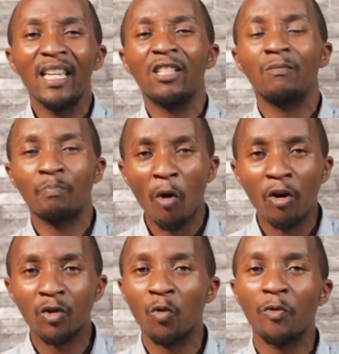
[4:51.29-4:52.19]
He
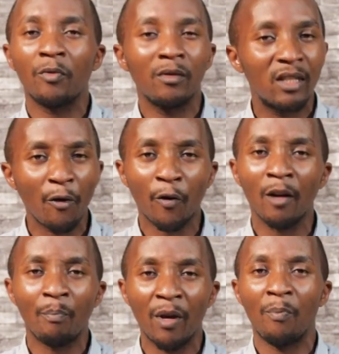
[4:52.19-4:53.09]
spoke to
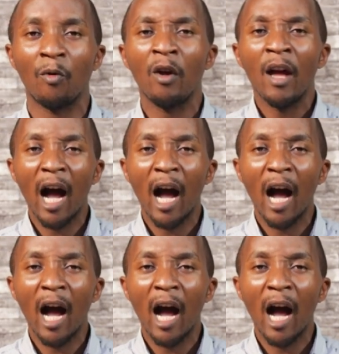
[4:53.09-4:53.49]
different people,